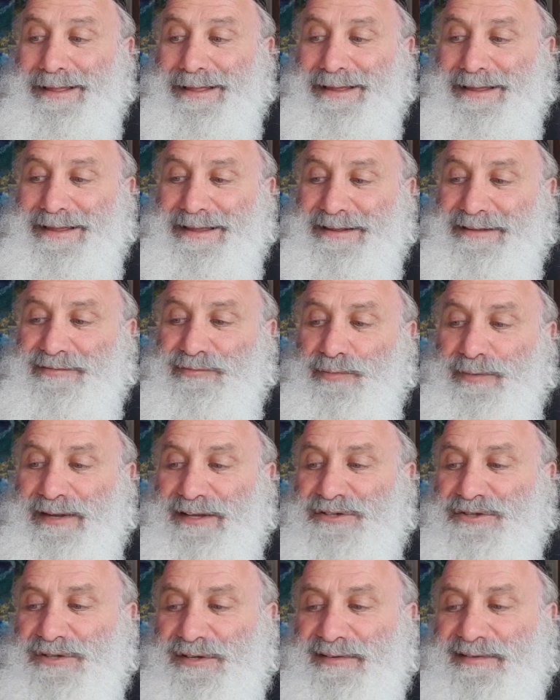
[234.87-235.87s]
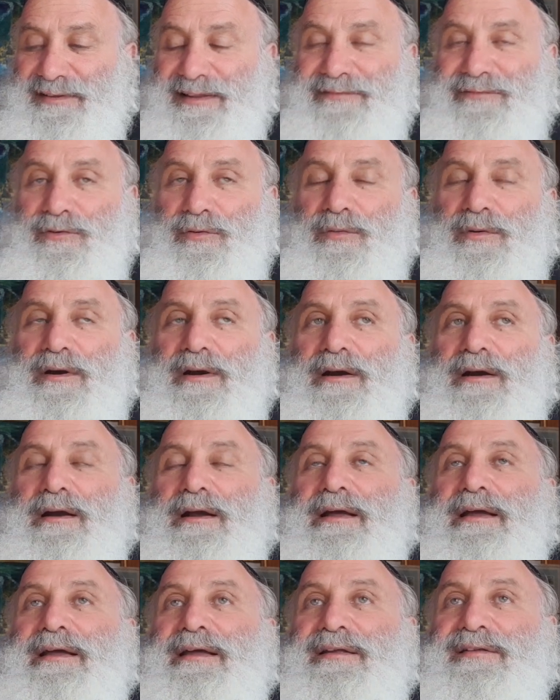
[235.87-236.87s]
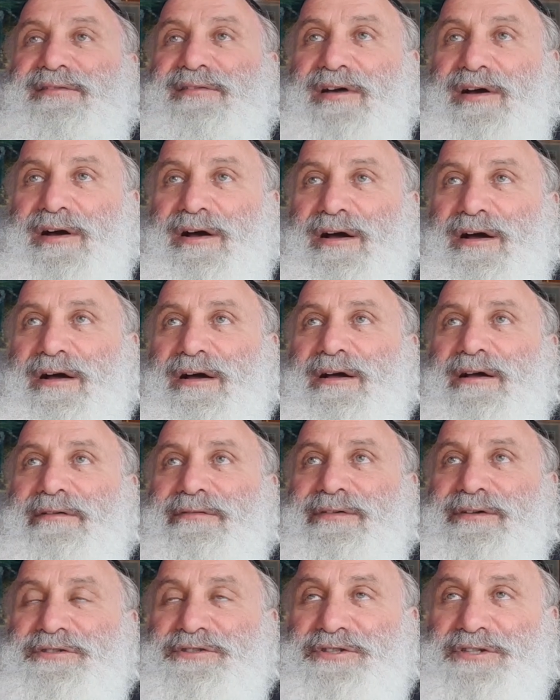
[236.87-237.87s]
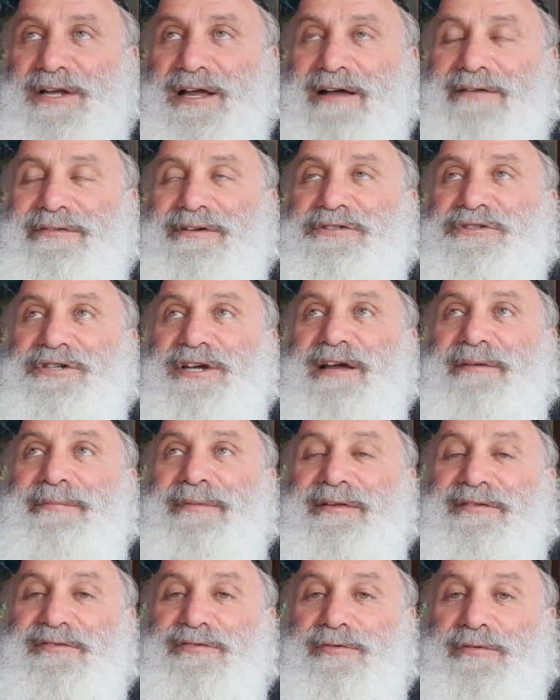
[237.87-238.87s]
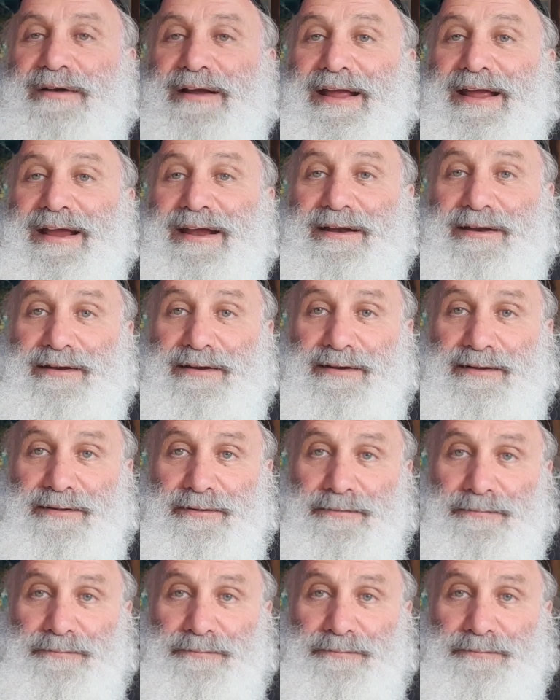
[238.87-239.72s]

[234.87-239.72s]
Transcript: he's reached this level where his awe of Hashem has created